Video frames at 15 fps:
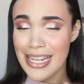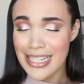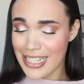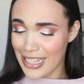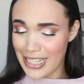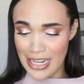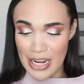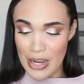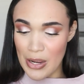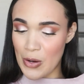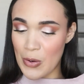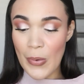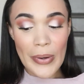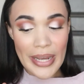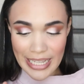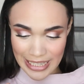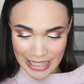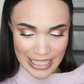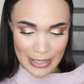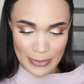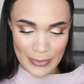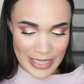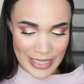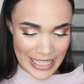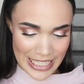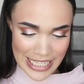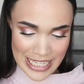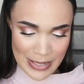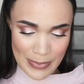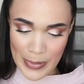escalated quickly with
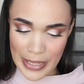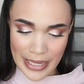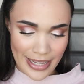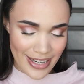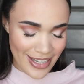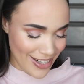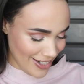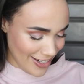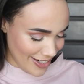this, but